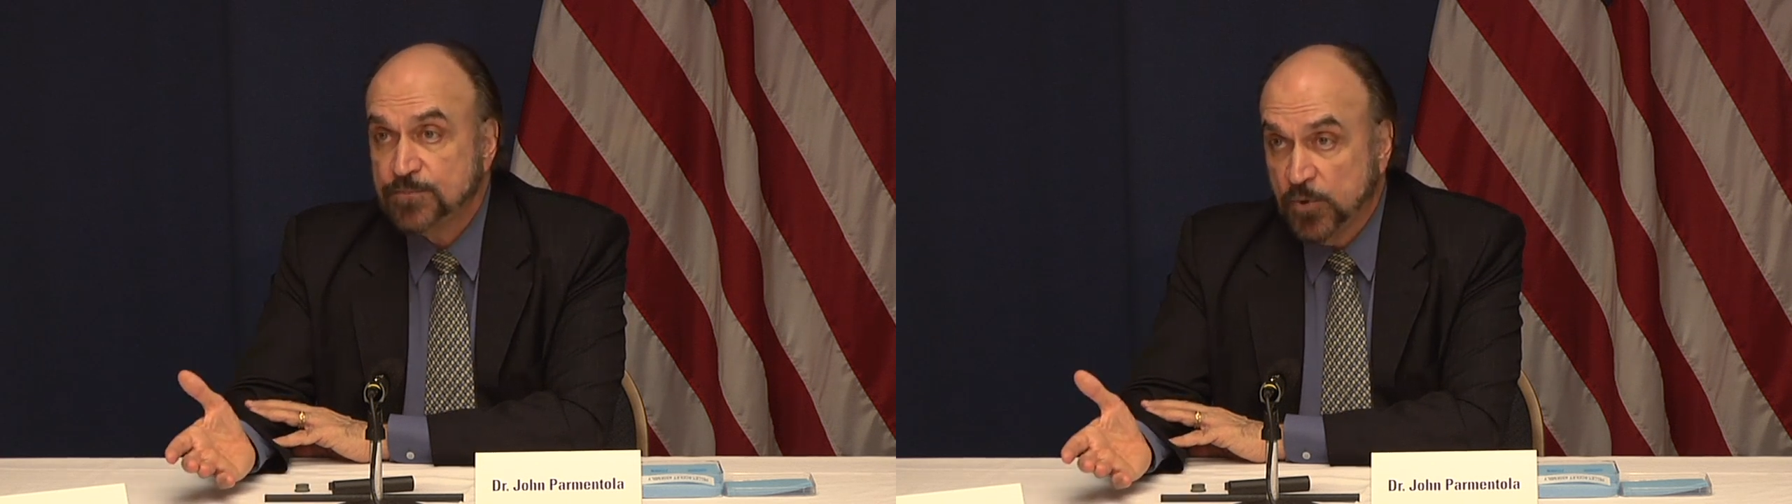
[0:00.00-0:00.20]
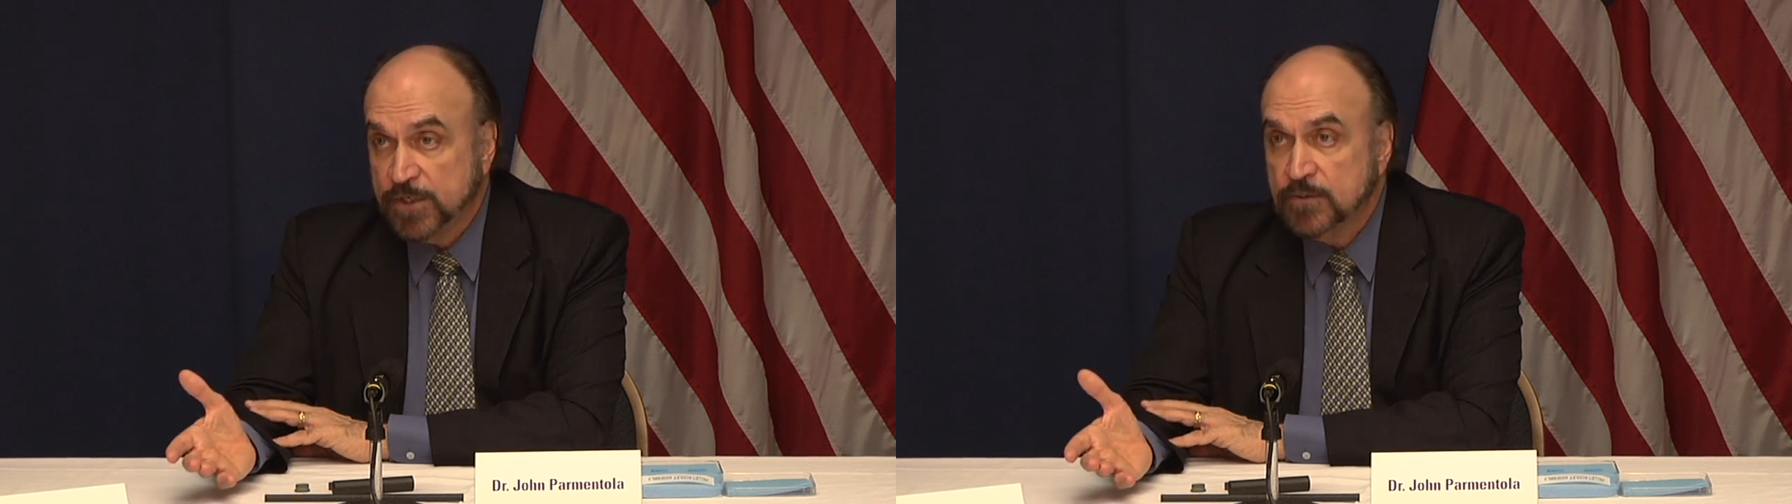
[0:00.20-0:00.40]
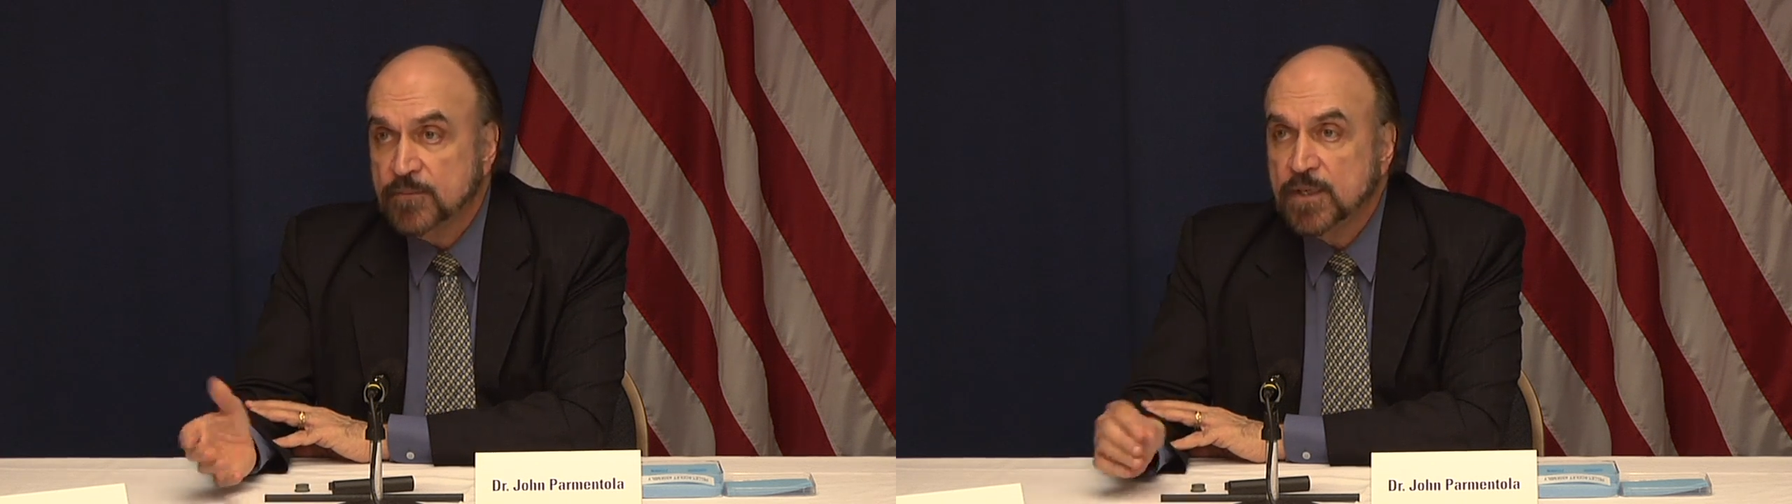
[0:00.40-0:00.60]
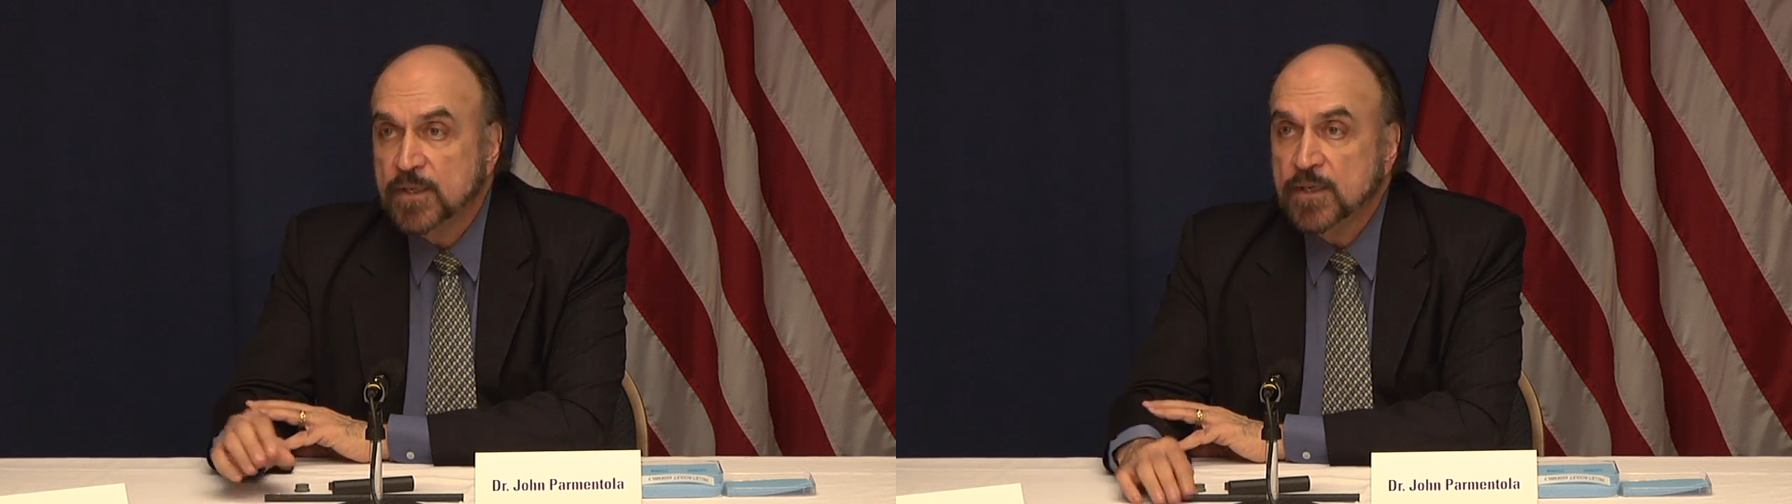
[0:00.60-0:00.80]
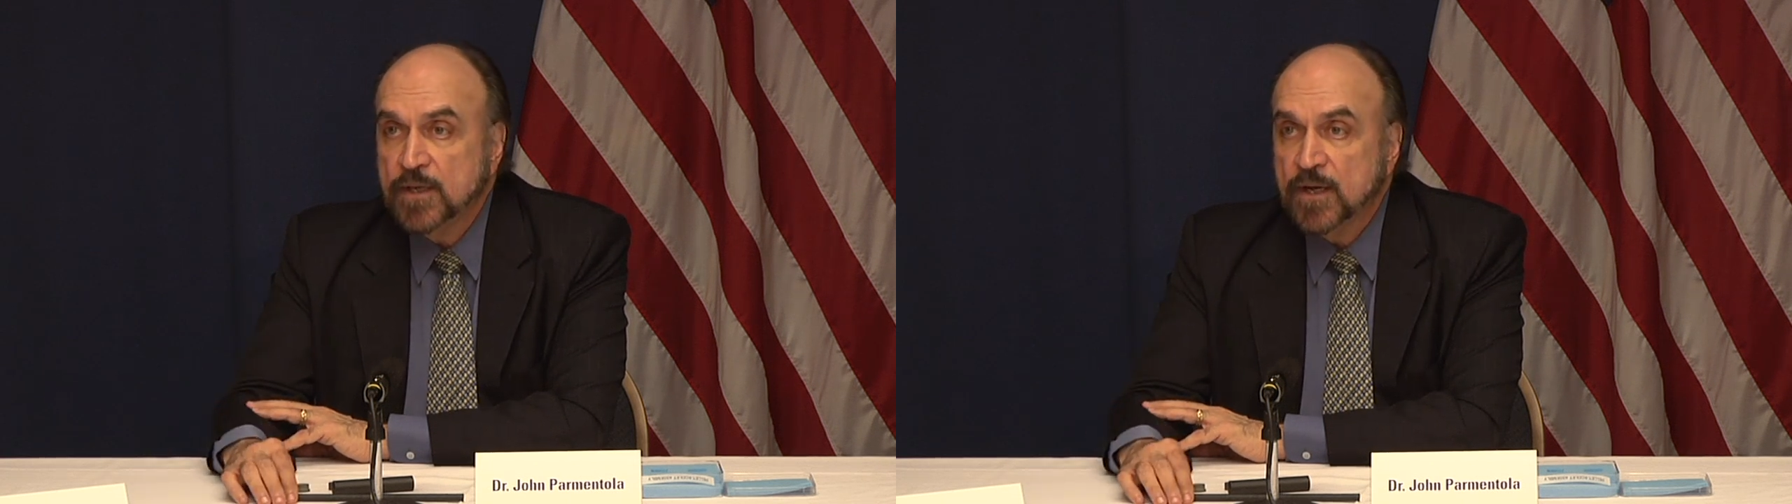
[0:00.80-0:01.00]
point
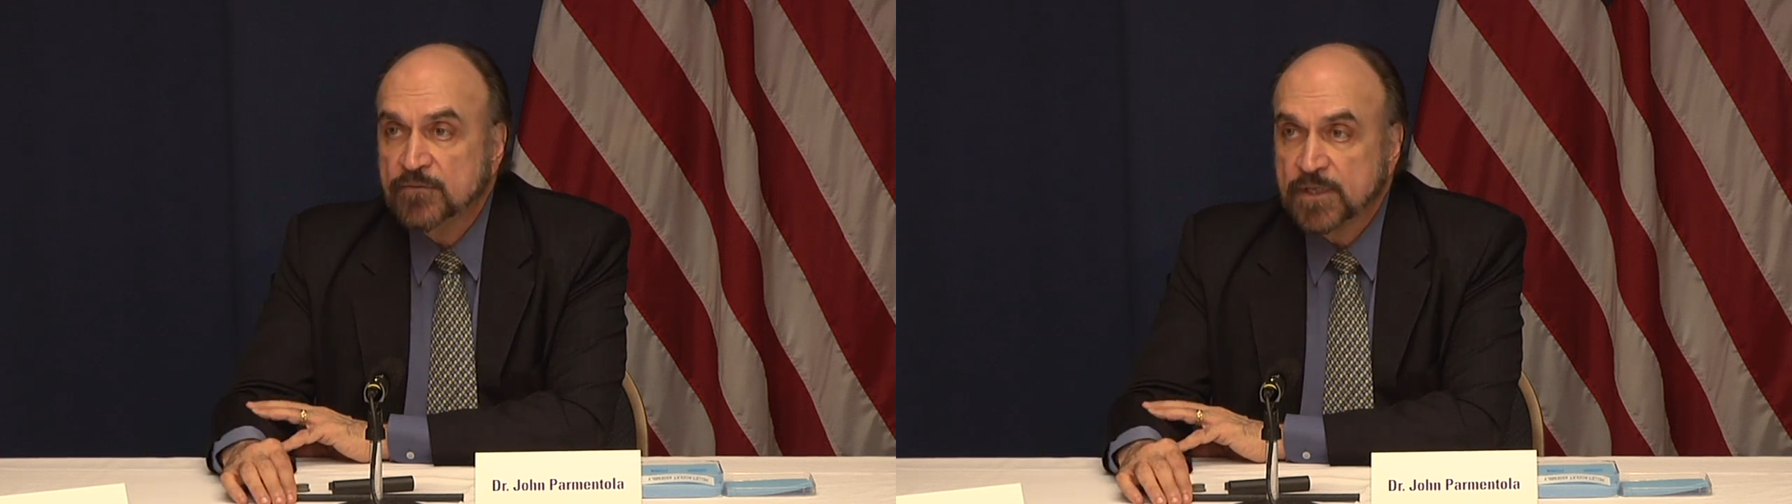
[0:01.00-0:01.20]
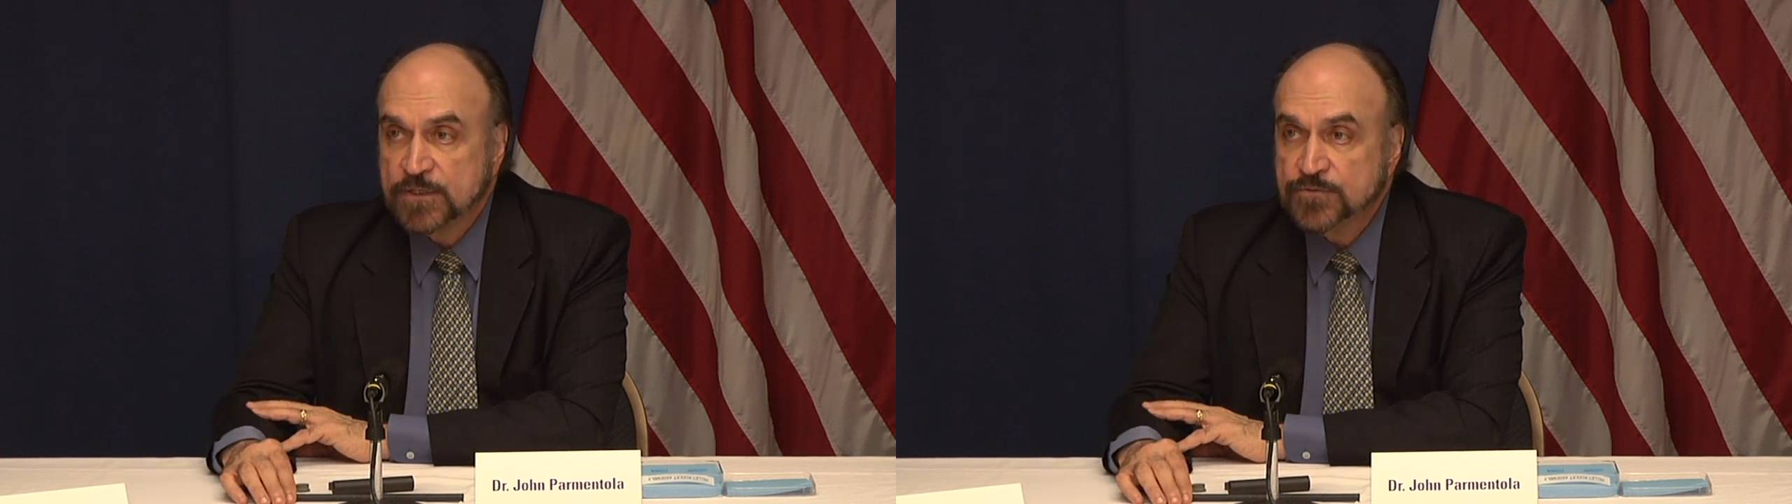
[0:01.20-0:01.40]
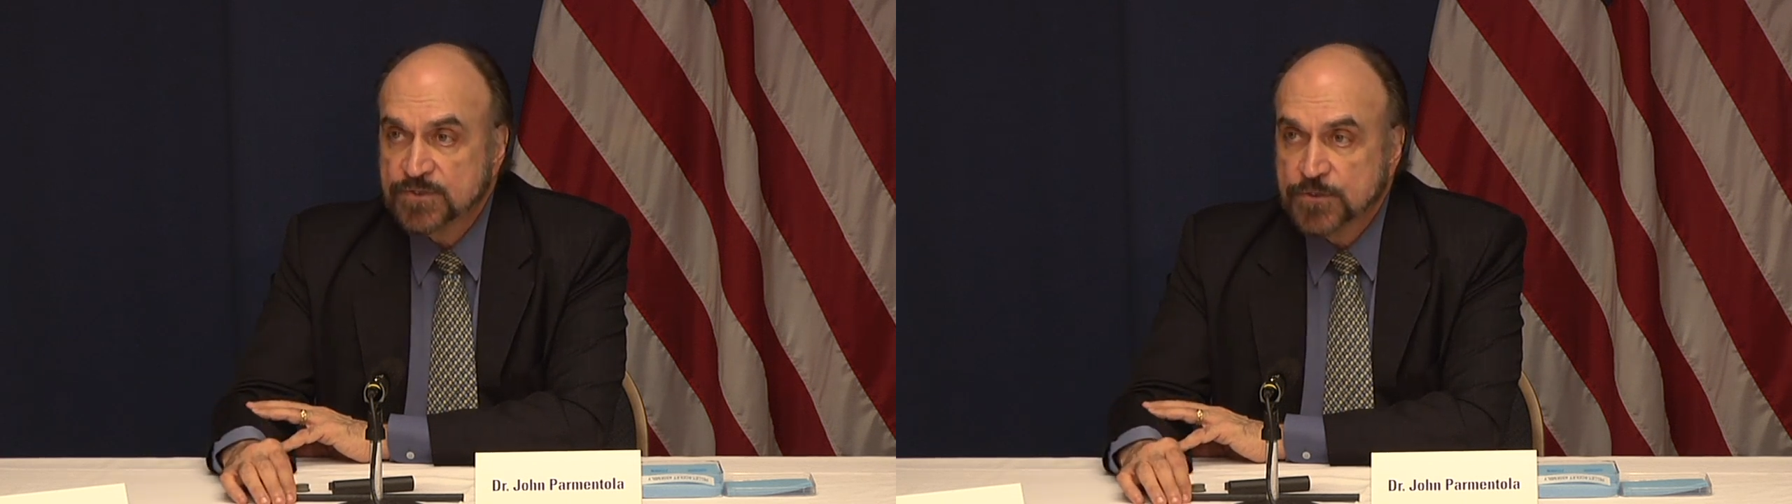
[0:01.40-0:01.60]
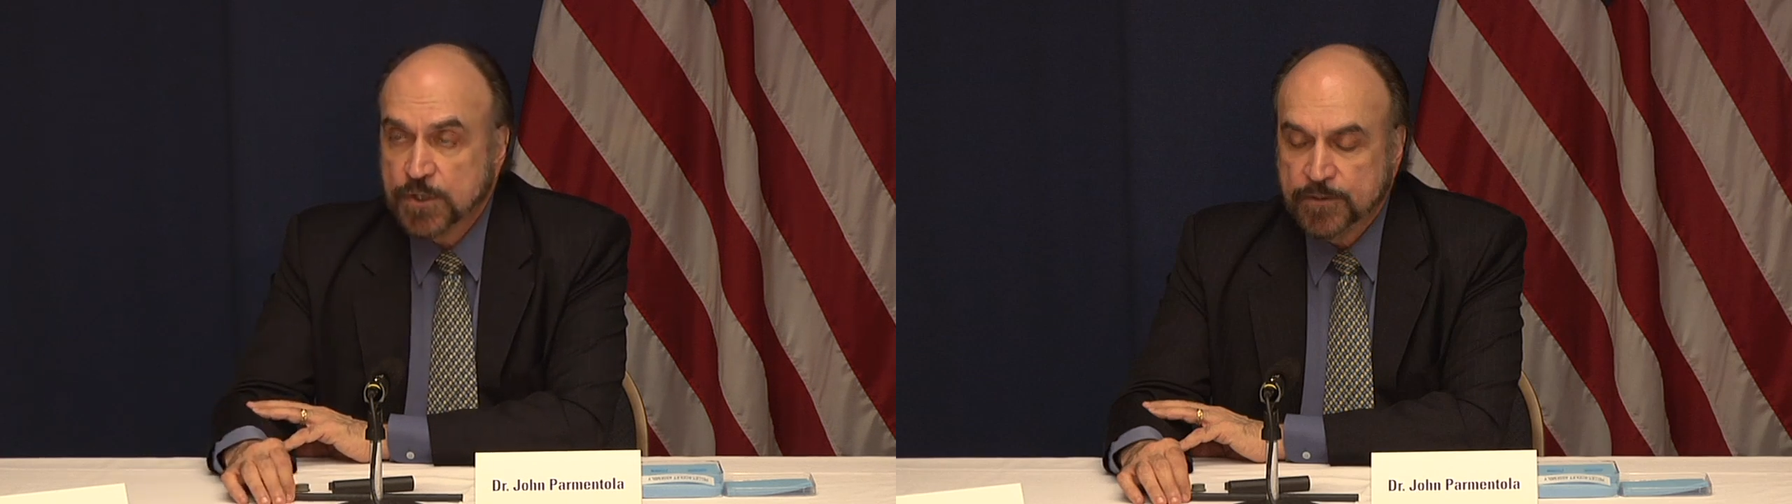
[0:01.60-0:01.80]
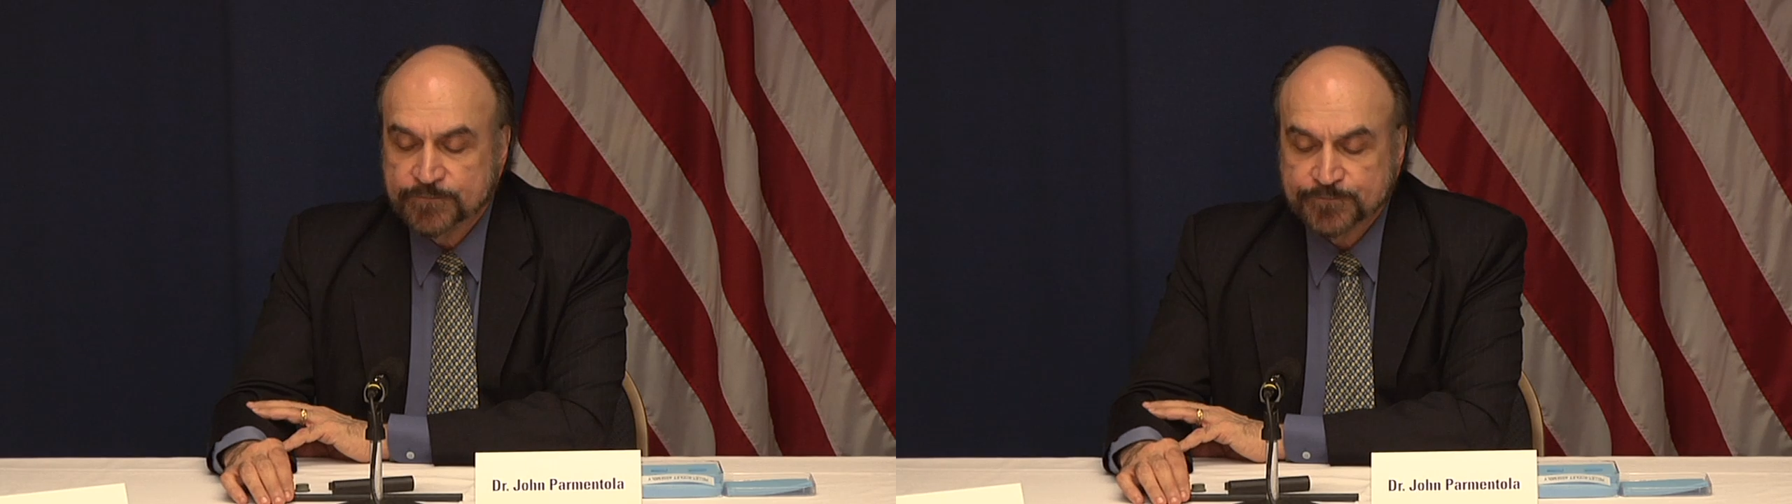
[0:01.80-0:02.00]
of electricity.